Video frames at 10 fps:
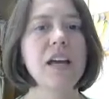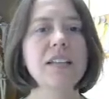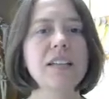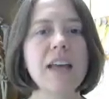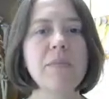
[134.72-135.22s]

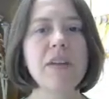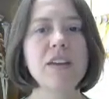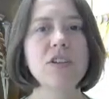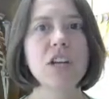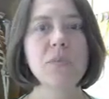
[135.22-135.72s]

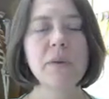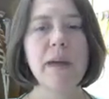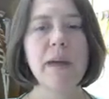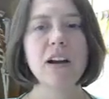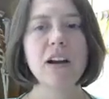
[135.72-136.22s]
Examination and
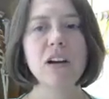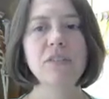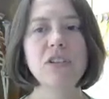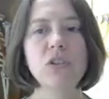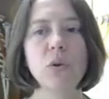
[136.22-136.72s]
repair
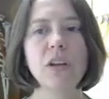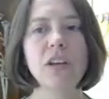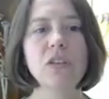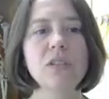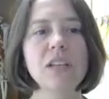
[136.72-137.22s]
of a
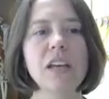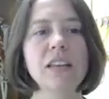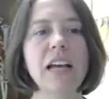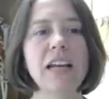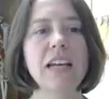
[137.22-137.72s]
joint using
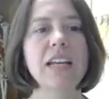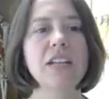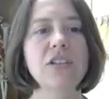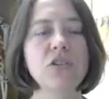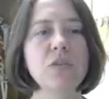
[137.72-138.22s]
a lighted
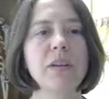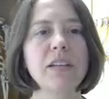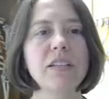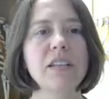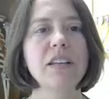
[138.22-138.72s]

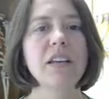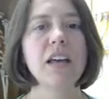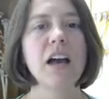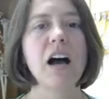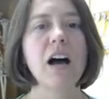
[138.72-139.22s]
instrument,
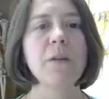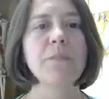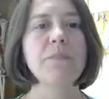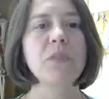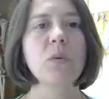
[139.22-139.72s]

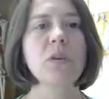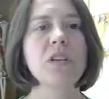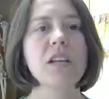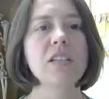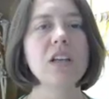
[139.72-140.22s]

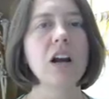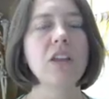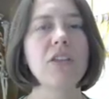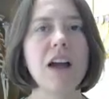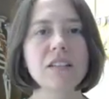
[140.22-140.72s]
which is
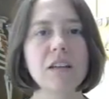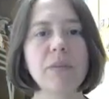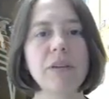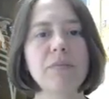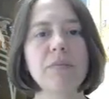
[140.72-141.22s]

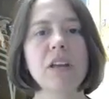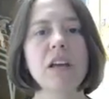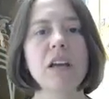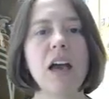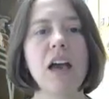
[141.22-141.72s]
arthroscopy.
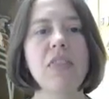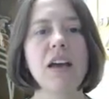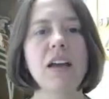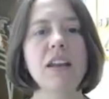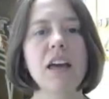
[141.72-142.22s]
And
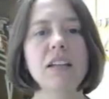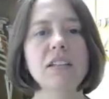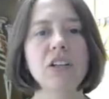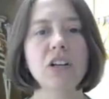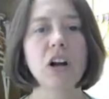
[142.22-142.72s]
then that
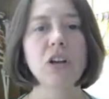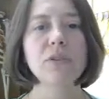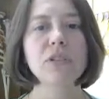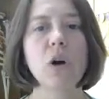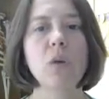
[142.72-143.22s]
is your
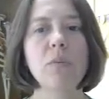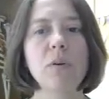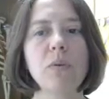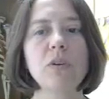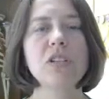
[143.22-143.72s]
arthroscope,
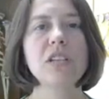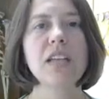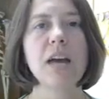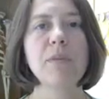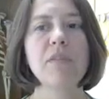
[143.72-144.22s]
which is a
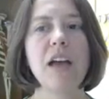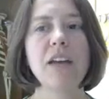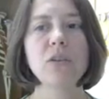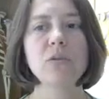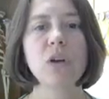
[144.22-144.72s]
type of
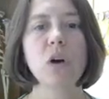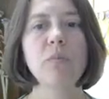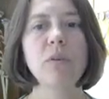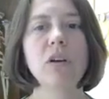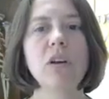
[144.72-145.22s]

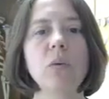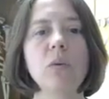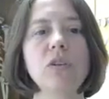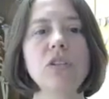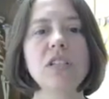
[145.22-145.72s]
endoscope,
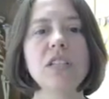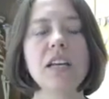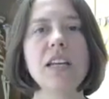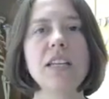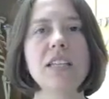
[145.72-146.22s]
which is
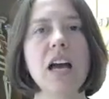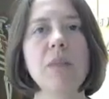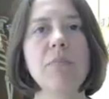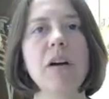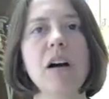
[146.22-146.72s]
any
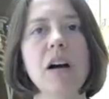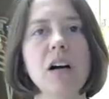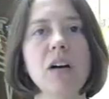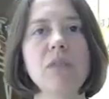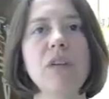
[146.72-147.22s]
type
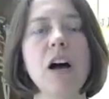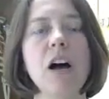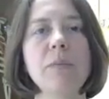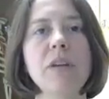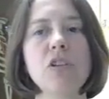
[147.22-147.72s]
of
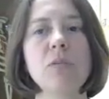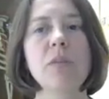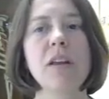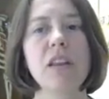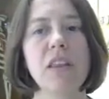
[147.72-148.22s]

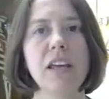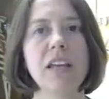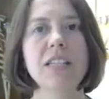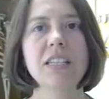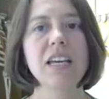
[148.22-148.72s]
instrument that
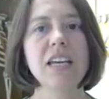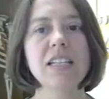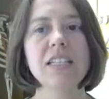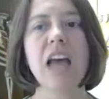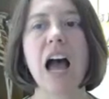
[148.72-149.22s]
can see
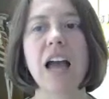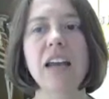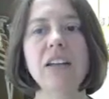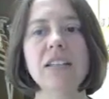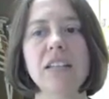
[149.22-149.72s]

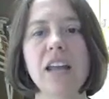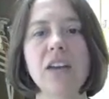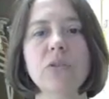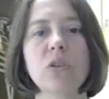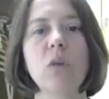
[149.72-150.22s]
inside is an
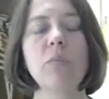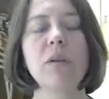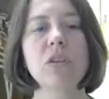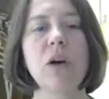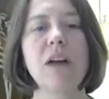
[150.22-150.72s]
endoscope.
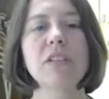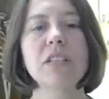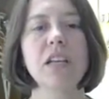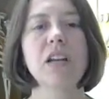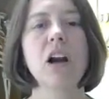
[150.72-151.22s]
And so
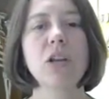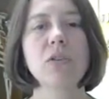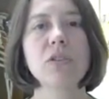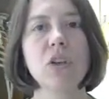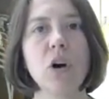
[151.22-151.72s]
obviously an
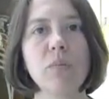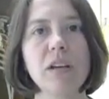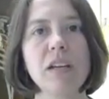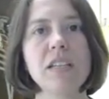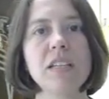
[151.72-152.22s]
arthroscope
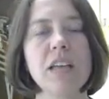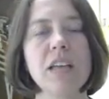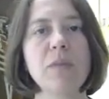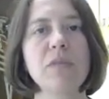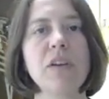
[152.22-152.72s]
is a
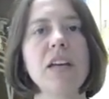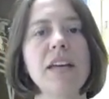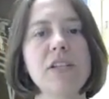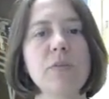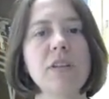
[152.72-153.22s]
type of
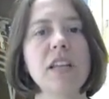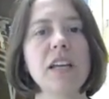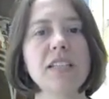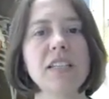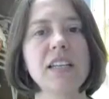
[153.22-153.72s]
instrument
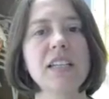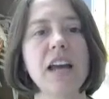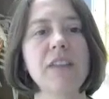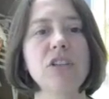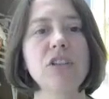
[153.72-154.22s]
that can see
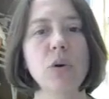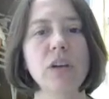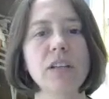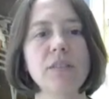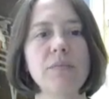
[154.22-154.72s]
inside of a
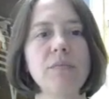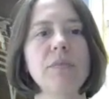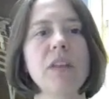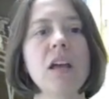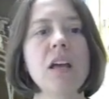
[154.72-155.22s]
joint.
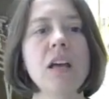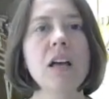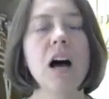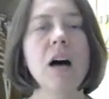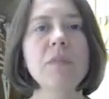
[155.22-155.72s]

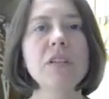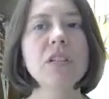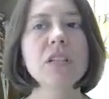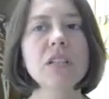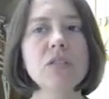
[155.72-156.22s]

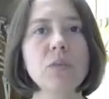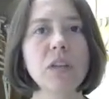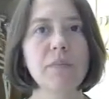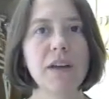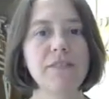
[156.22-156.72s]
This is
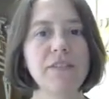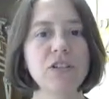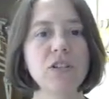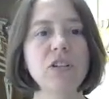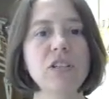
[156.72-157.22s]
really
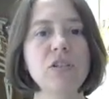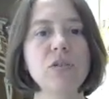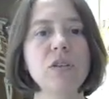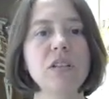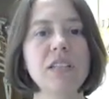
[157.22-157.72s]
beneficial
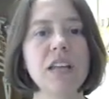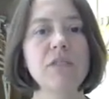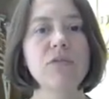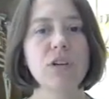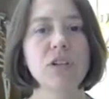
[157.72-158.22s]
instead
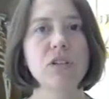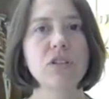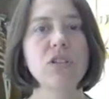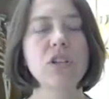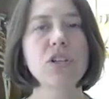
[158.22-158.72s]
of
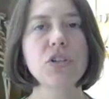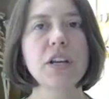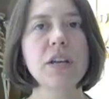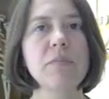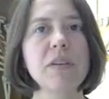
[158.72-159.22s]
traditional
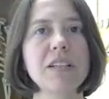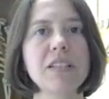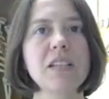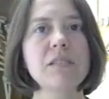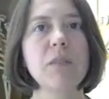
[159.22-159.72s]
surgery
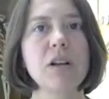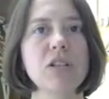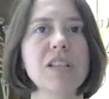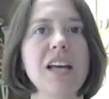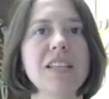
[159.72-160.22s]
because it is
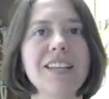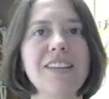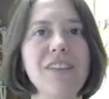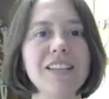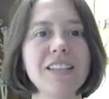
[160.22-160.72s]
much less
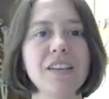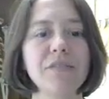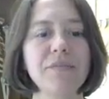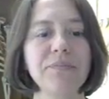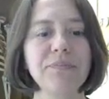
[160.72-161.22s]
invasive.